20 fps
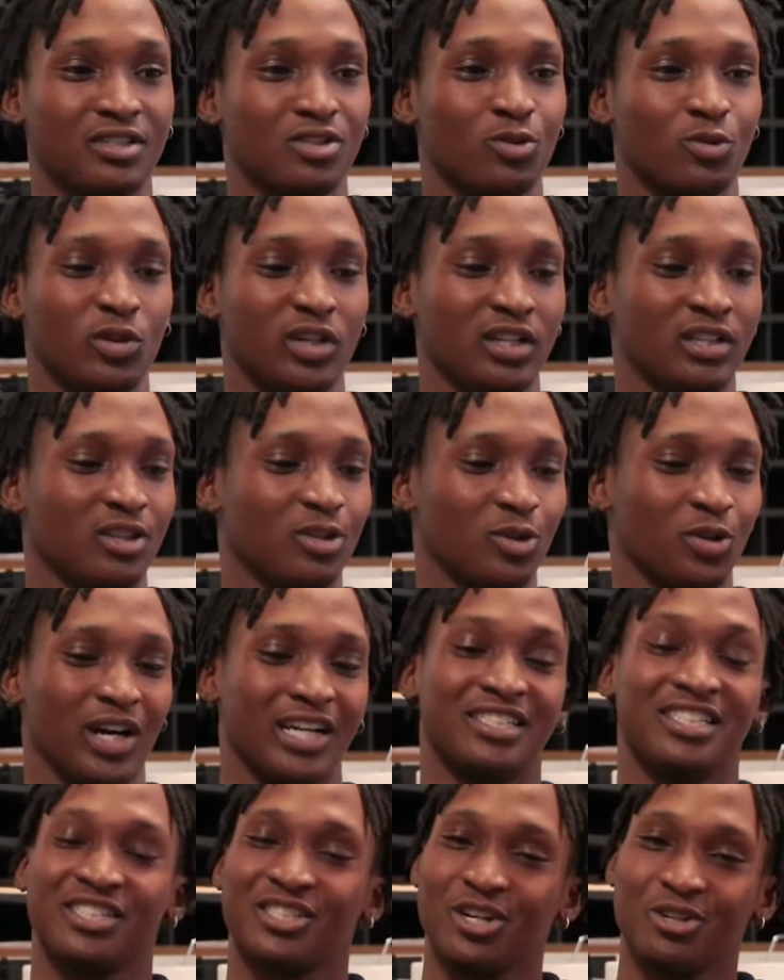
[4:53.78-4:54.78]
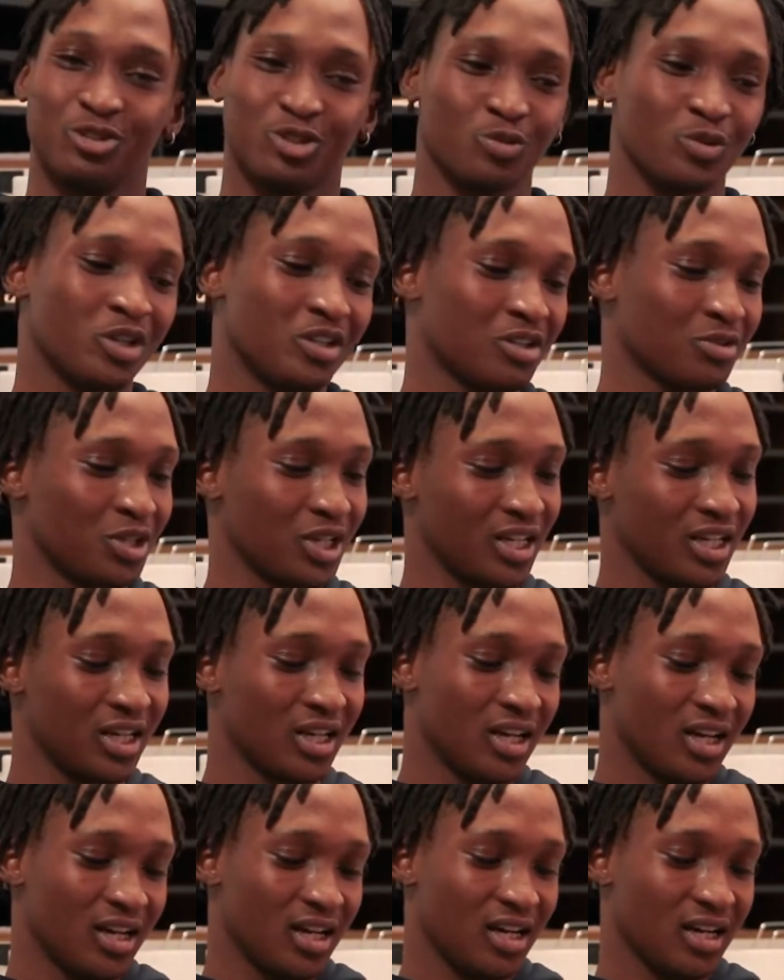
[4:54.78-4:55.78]
23. I just turned 23
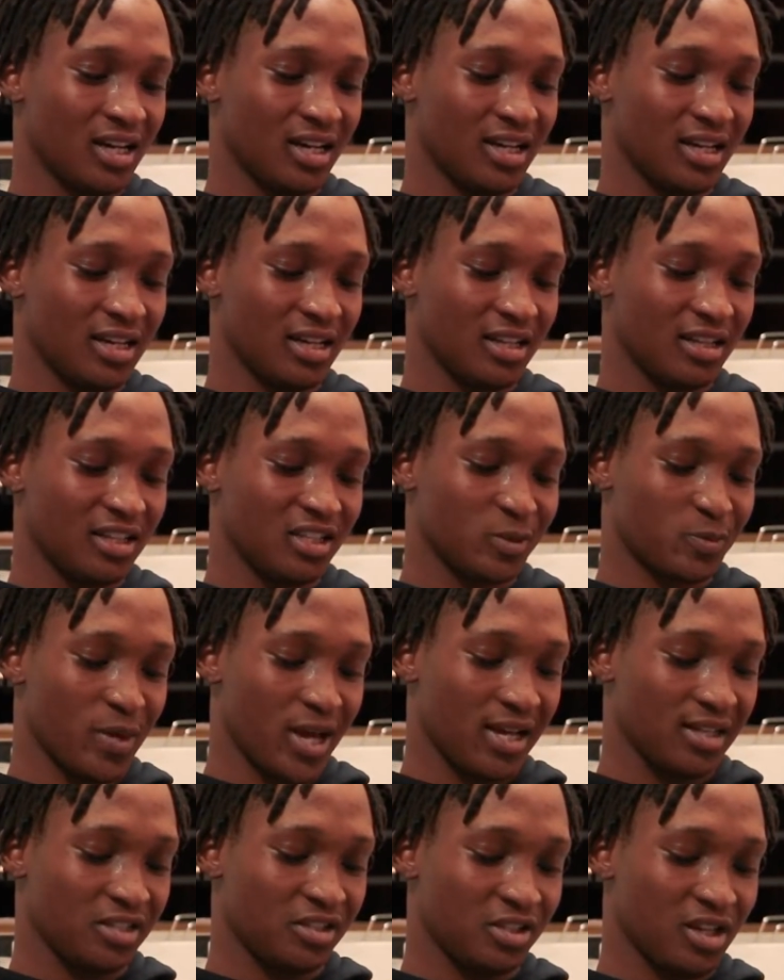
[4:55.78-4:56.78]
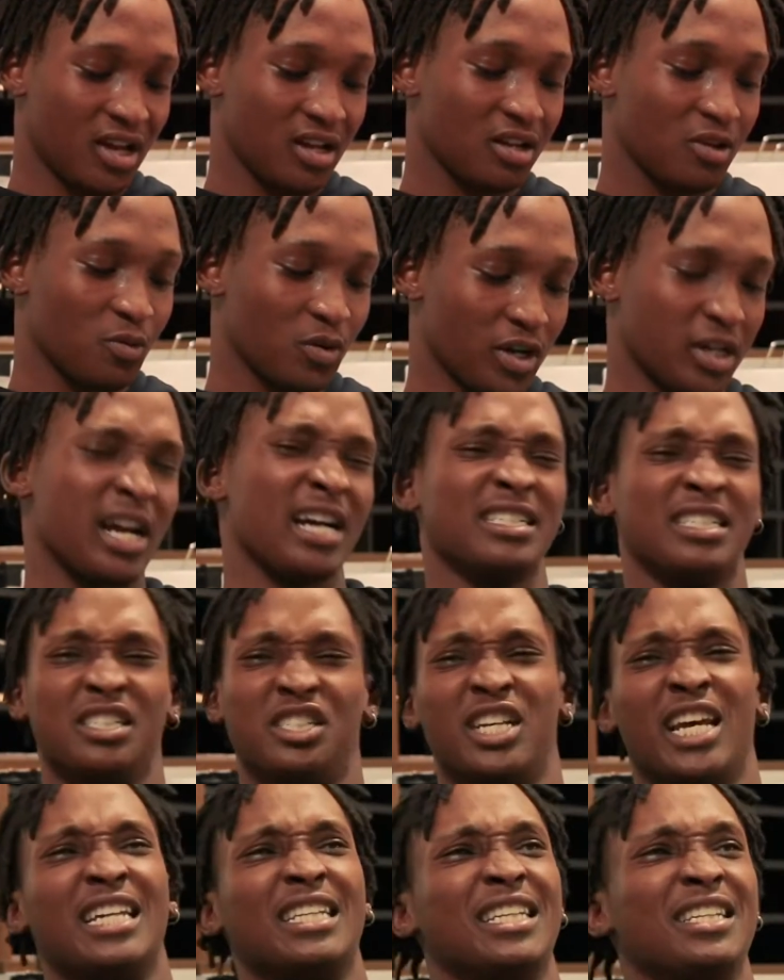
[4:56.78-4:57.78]
this past January, not to
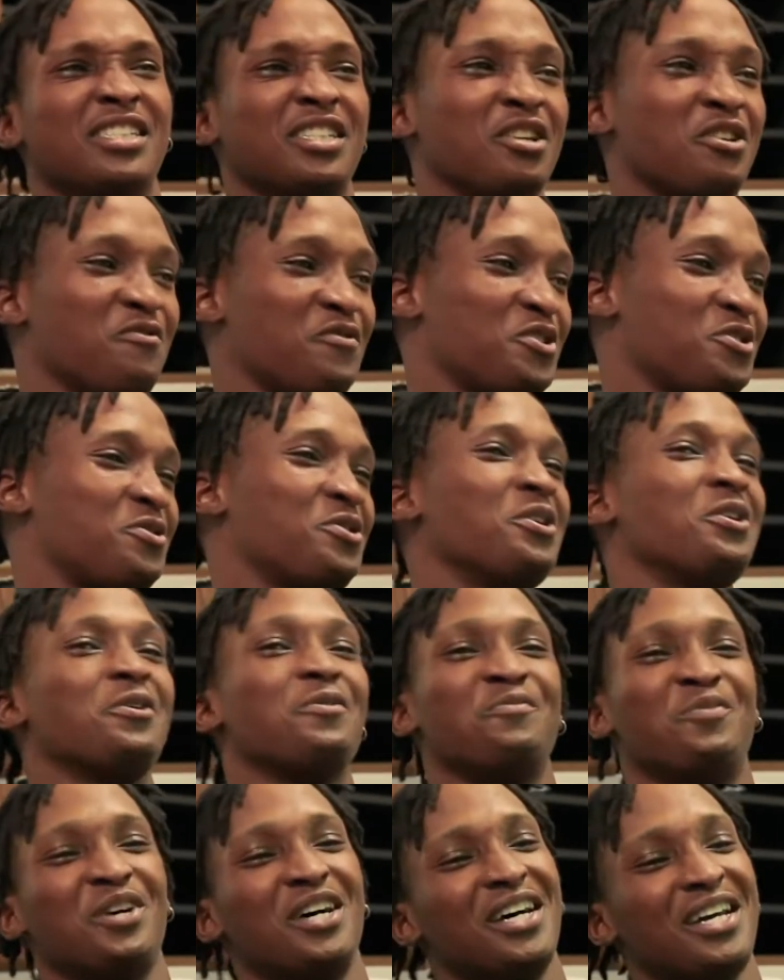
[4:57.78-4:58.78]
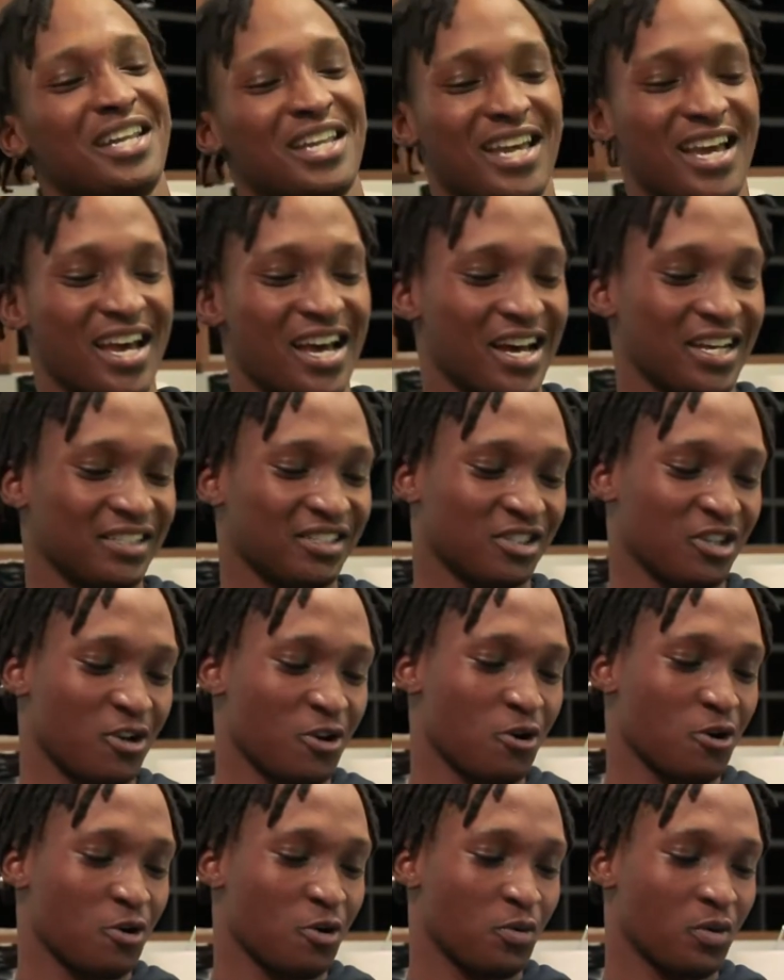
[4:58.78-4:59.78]
date this interview. But yeah,
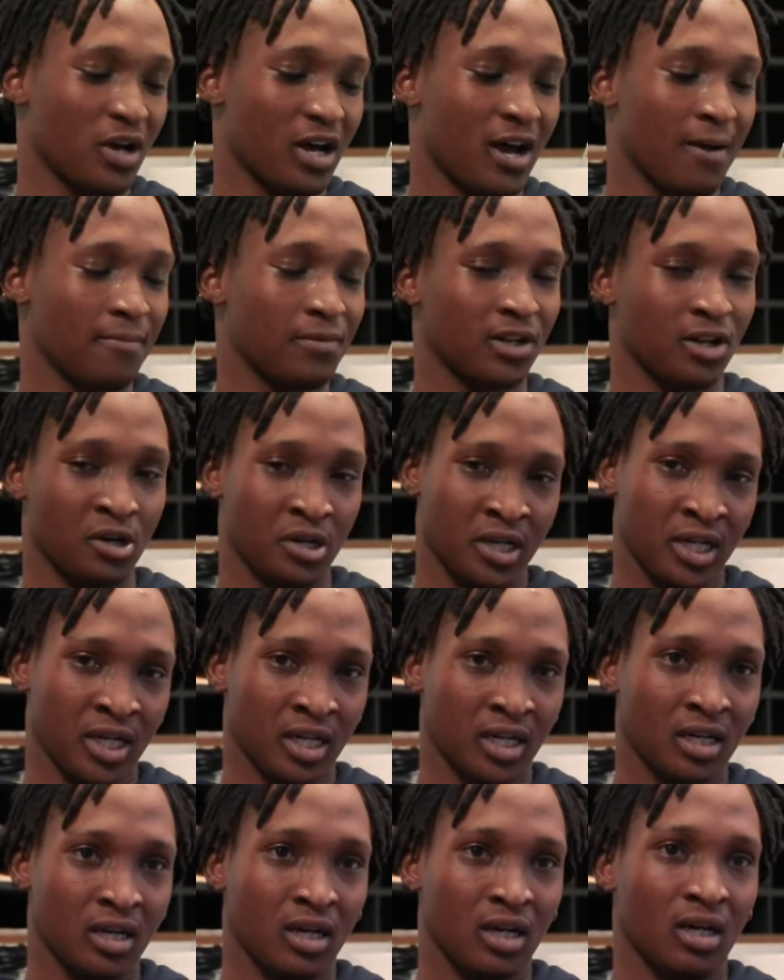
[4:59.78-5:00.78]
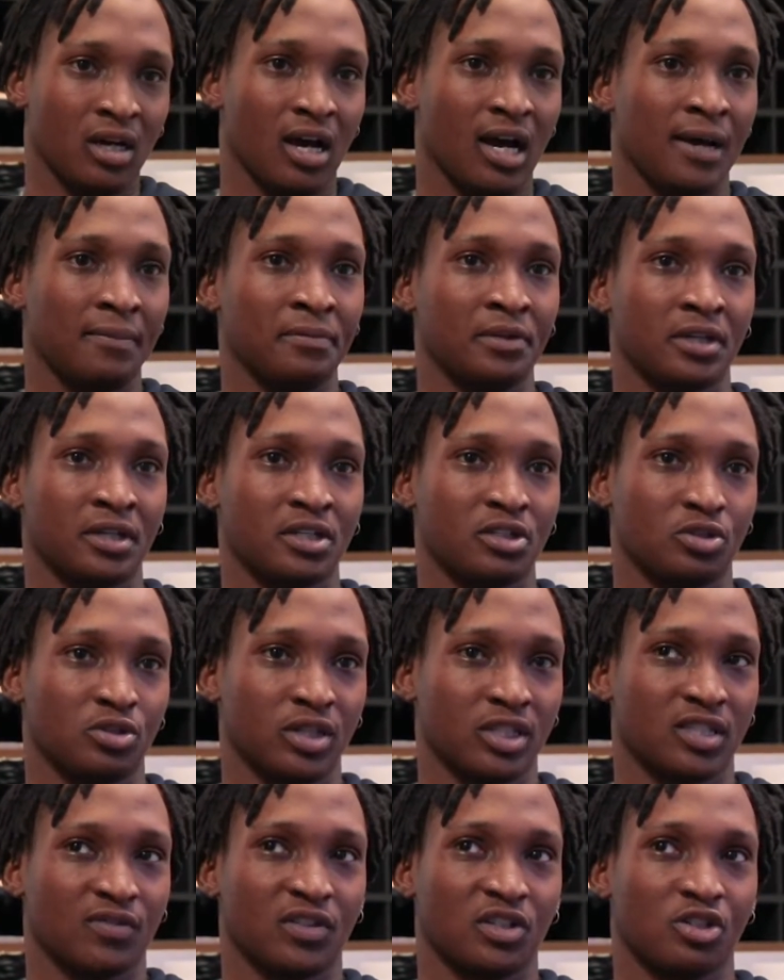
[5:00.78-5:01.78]
so I'm learning. I'm learning the tricks of the